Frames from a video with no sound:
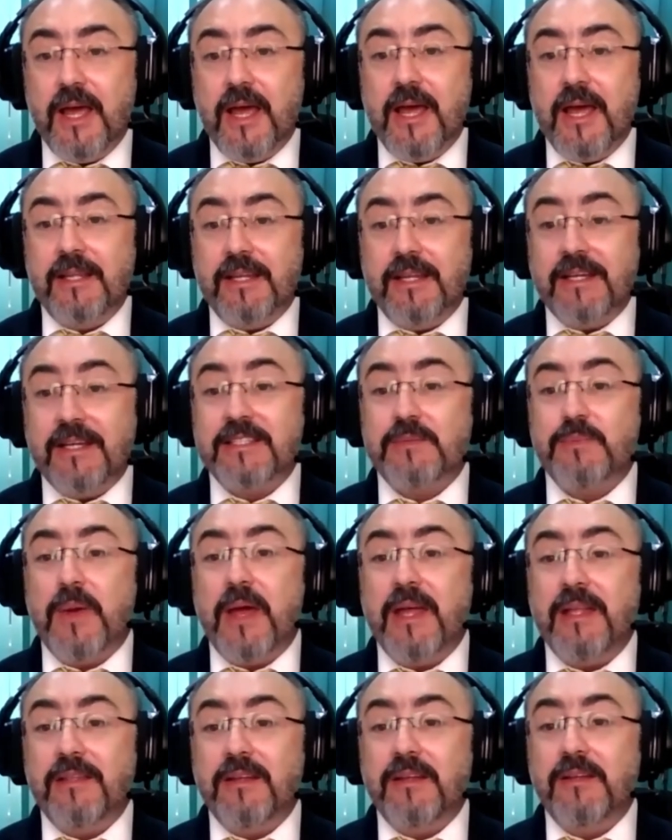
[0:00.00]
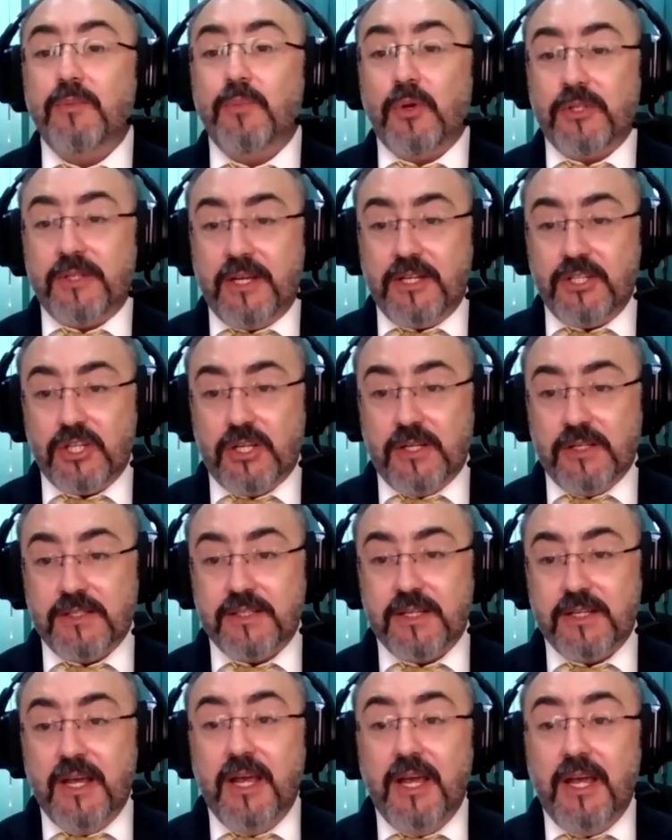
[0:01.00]
and expanded
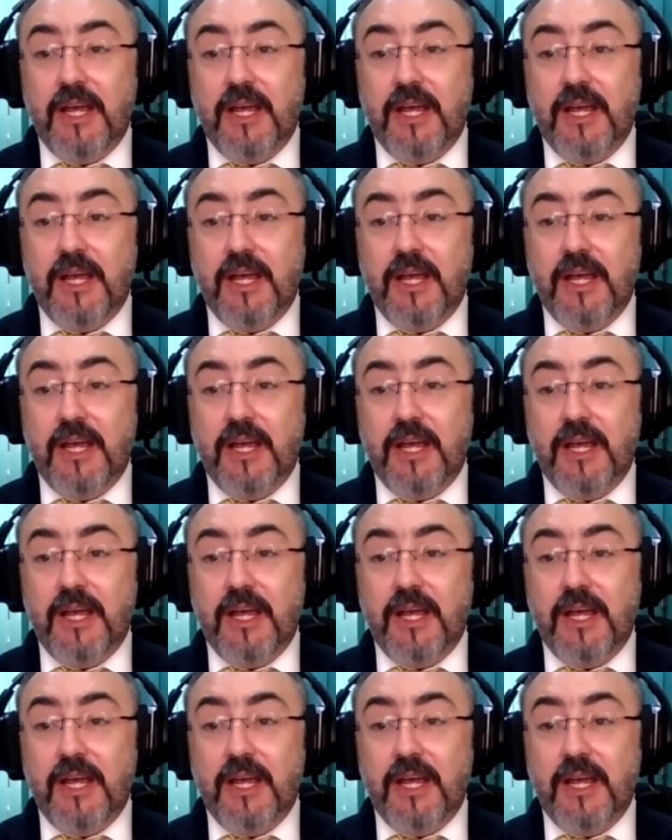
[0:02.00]
potentials.